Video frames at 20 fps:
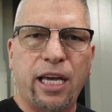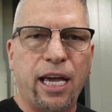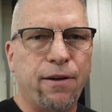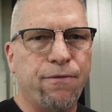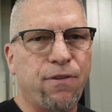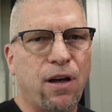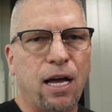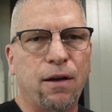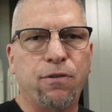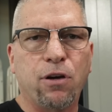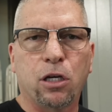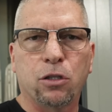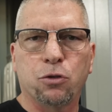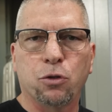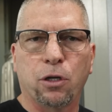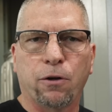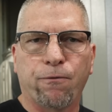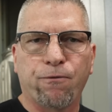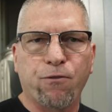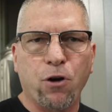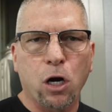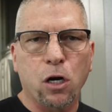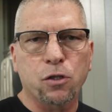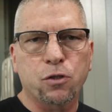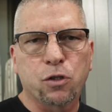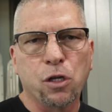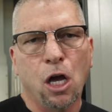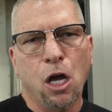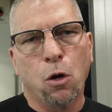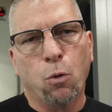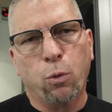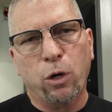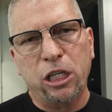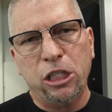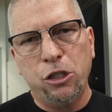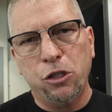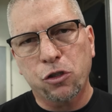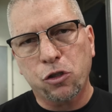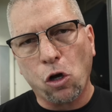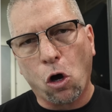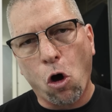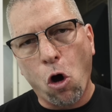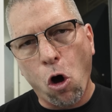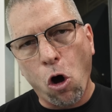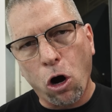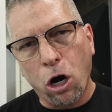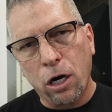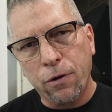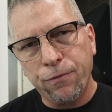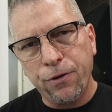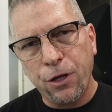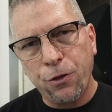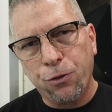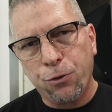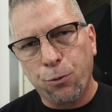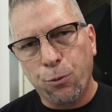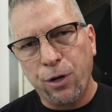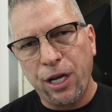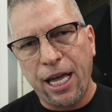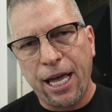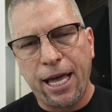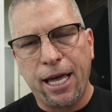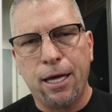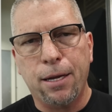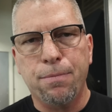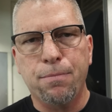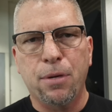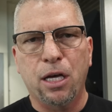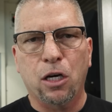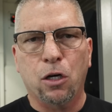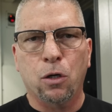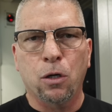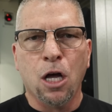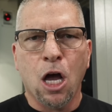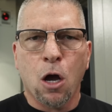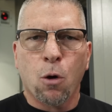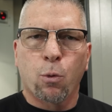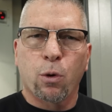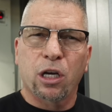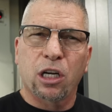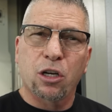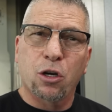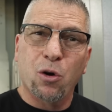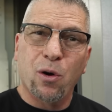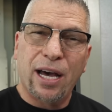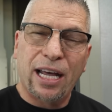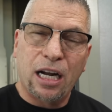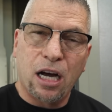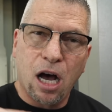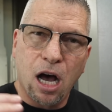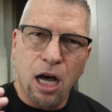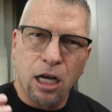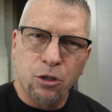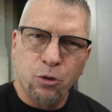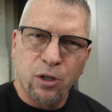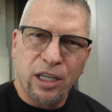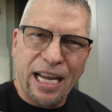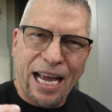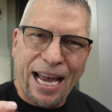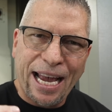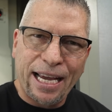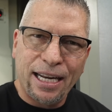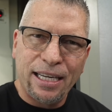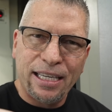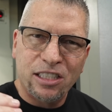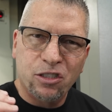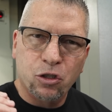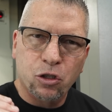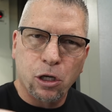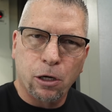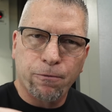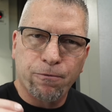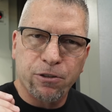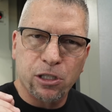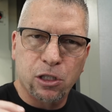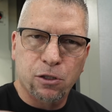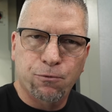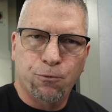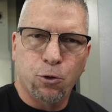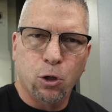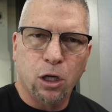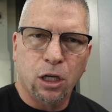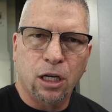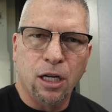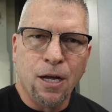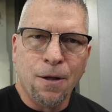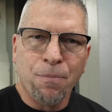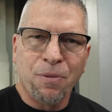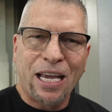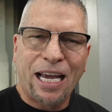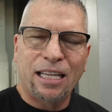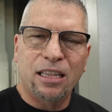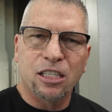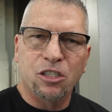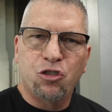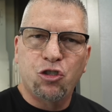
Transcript: K five hundred. First, we're going to use the Harvey three end mill. We're going to go at one hundred eighty surface foot and the